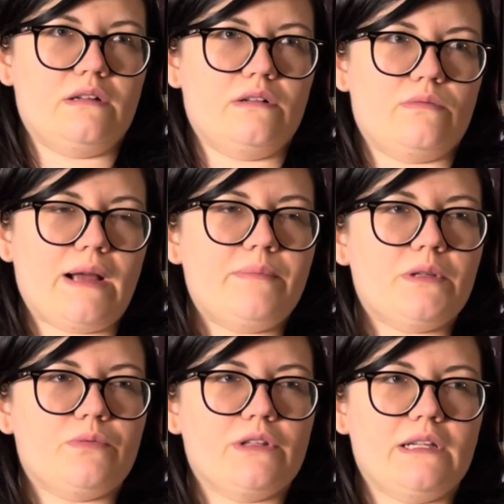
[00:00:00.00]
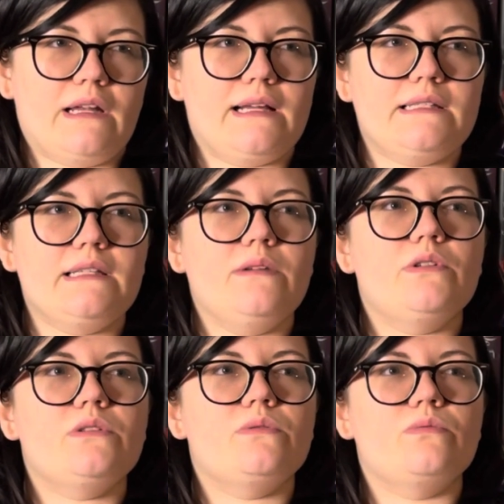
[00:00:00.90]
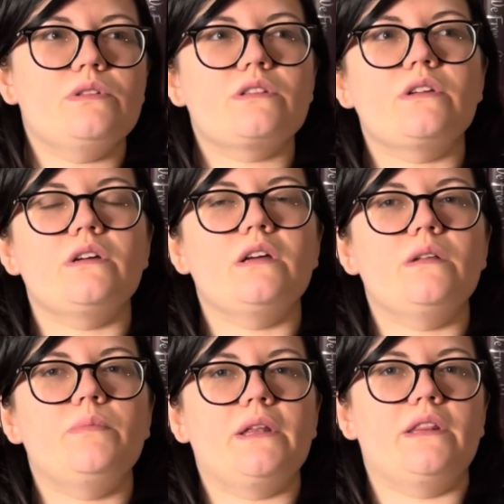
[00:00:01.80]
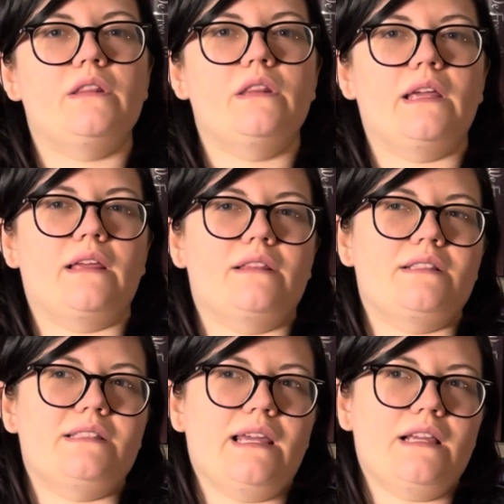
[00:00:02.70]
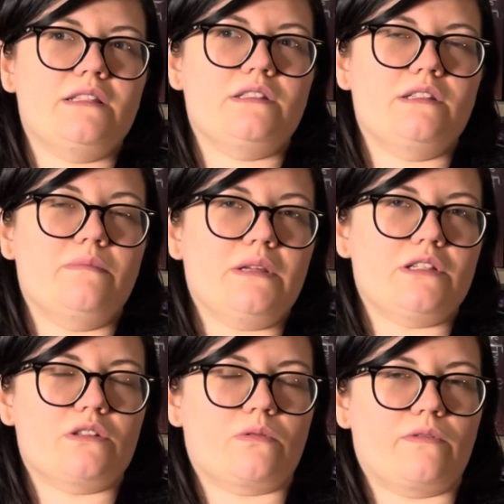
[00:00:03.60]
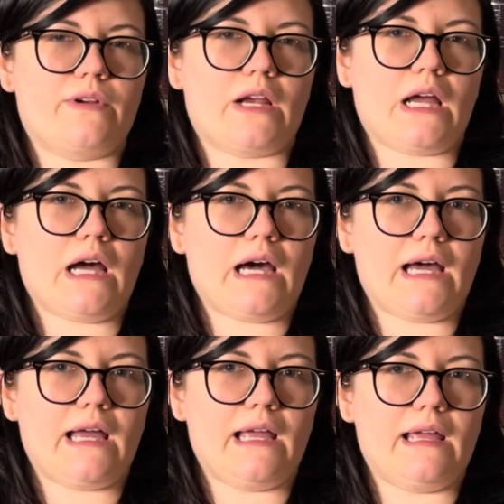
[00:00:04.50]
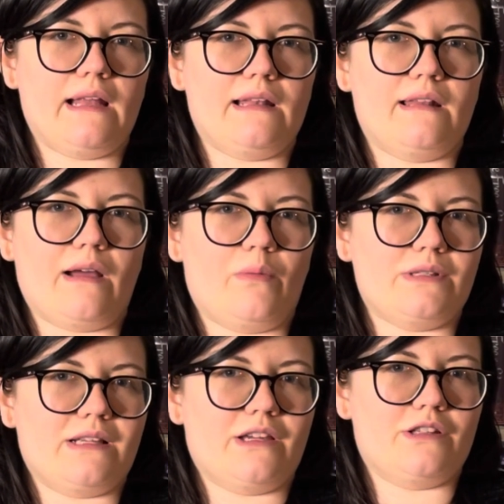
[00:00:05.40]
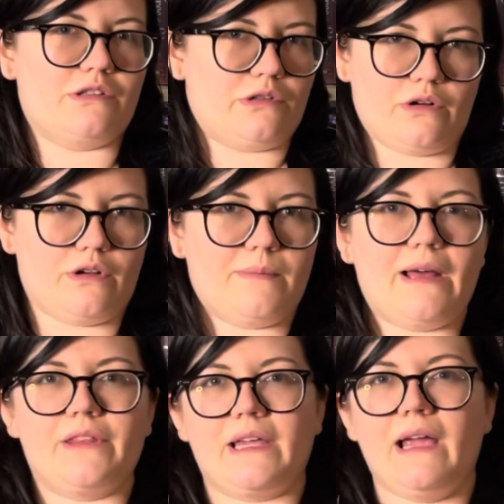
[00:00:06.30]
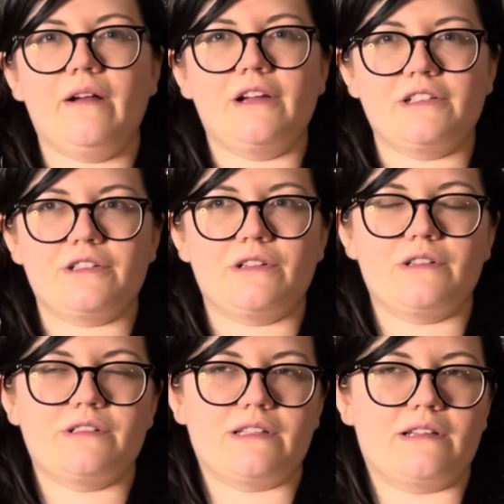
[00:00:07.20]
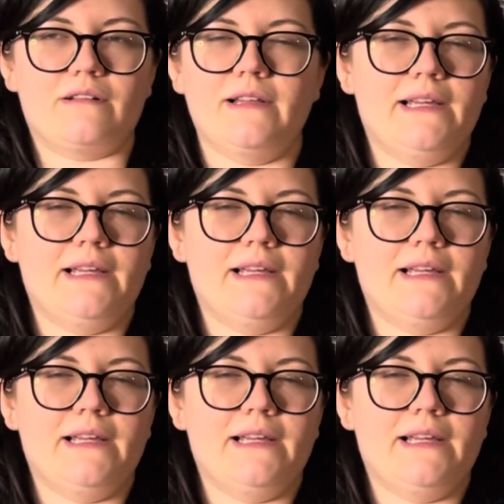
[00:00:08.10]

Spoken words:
wrapped up really nicely, which was good, but like the stakes to me just weren't very high, and I wasn't concerned about the characters. And